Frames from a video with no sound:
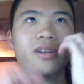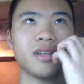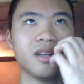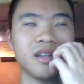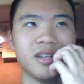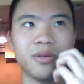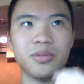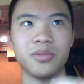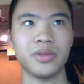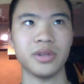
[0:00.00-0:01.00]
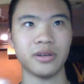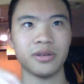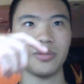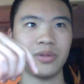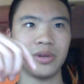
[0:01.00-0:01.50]
it
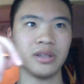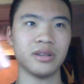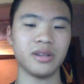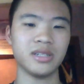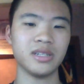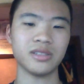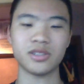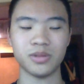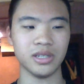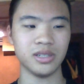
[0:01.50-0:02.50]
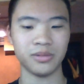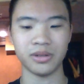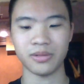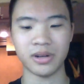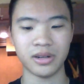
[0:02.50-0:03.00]
didn't swish, it
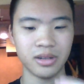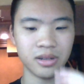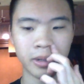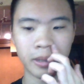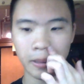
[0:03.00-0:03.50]
went around and in, but